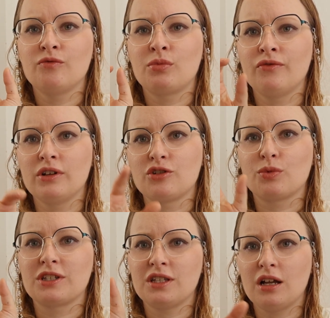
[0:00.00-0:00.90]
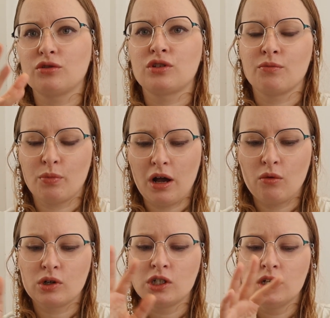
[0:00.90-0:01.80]
privilege, but status and
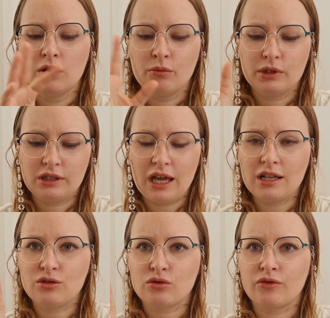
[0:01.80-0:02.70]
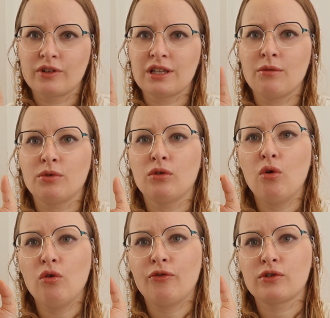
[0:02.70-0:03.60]
power, but that sort of example.
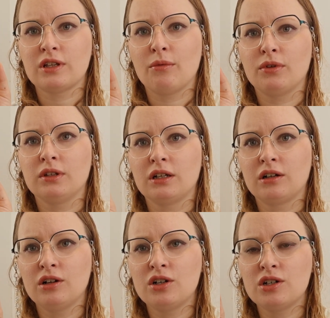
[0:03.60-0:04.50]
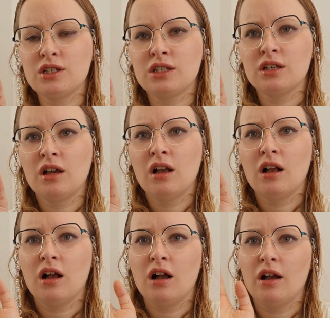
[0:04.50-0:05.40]
Or for example, the curse,
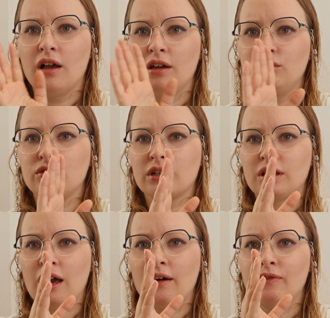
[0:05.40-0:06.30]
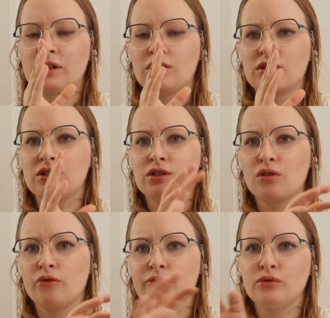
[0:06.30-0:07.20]
and you can have the curse
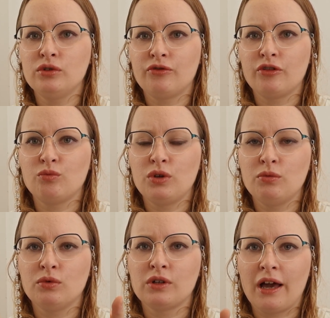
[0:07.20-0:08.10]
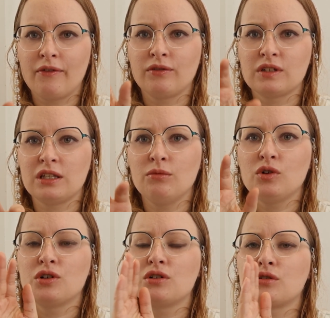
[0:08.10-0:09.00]
of two different people having the same
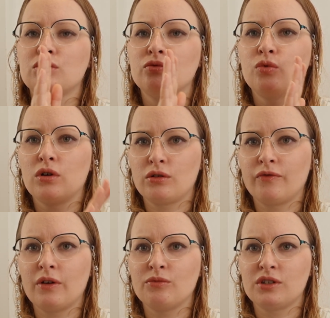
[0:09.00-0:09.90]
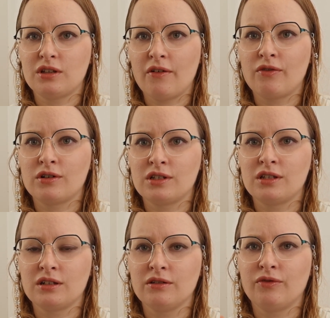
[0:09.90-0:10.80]
curse. One of them suffers
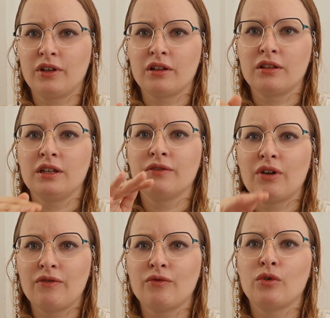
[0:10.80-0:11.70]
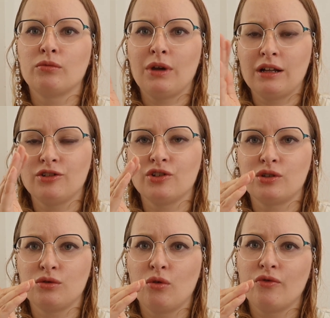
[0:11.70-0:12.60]
significantly, the other one manages
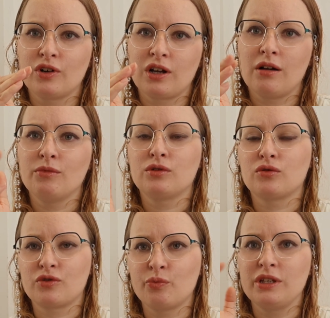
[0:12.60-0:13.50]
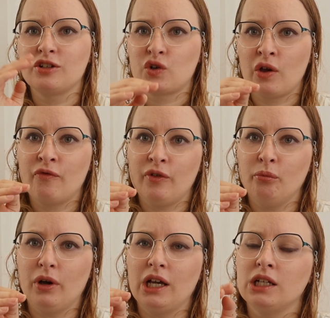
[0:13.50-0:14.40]
to overcome it or be
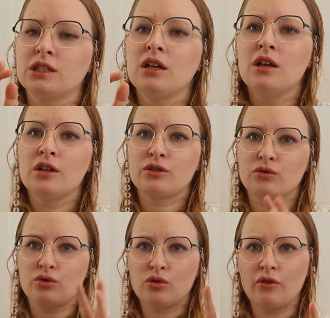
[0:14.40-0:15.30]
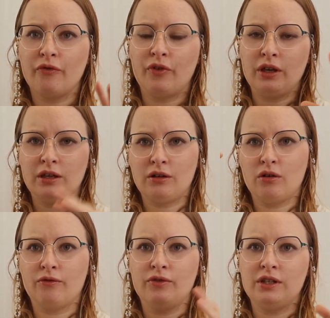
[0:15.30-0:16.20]
strengthened by it. So sort of thinking
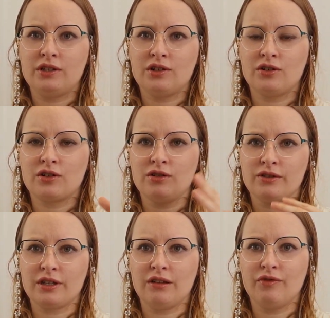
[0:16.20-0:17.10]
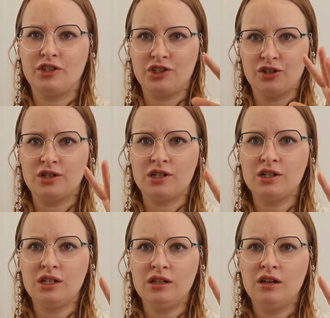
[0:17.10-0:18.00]
of these circles and the
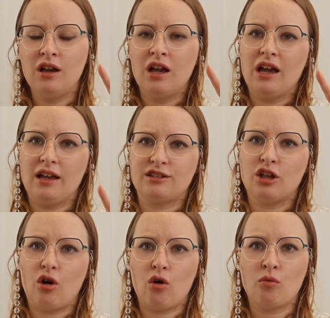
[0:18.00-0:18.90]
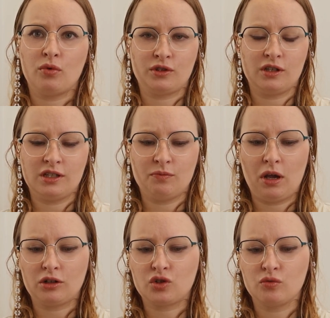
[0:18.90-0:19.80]
journey as the opposite
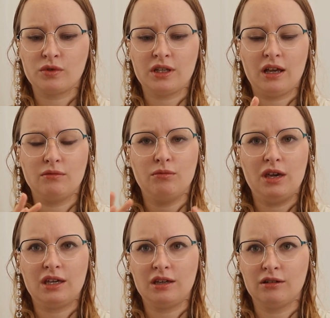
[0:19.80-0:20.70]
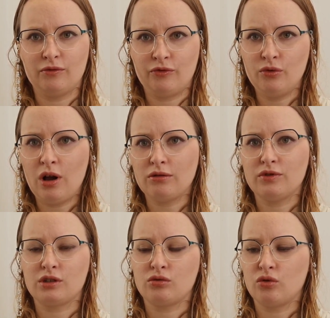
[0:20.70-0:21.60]
spectrums and making it throughout
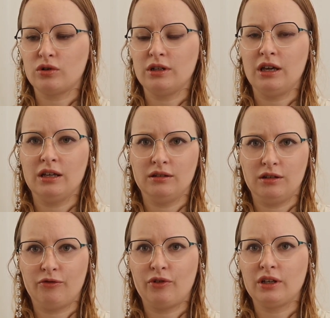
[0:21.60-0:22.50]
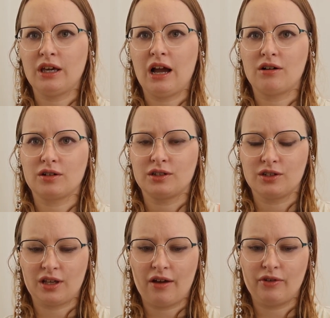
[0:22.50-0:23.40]
the story, and different
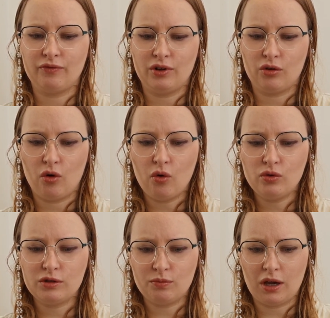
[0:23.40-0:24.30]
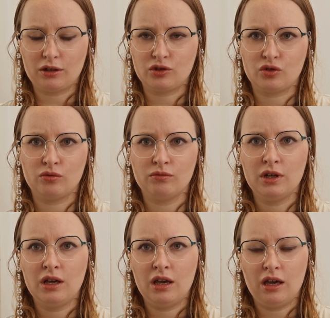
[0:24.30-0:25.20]
characters having their own spectrum
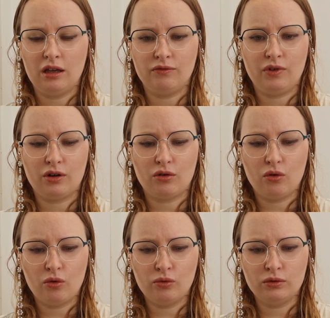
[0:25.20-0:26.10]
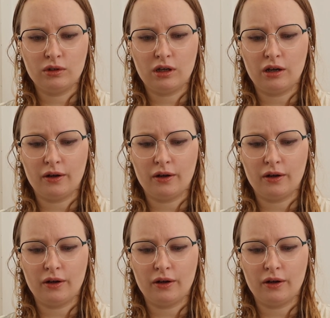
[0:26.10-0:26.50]
and their own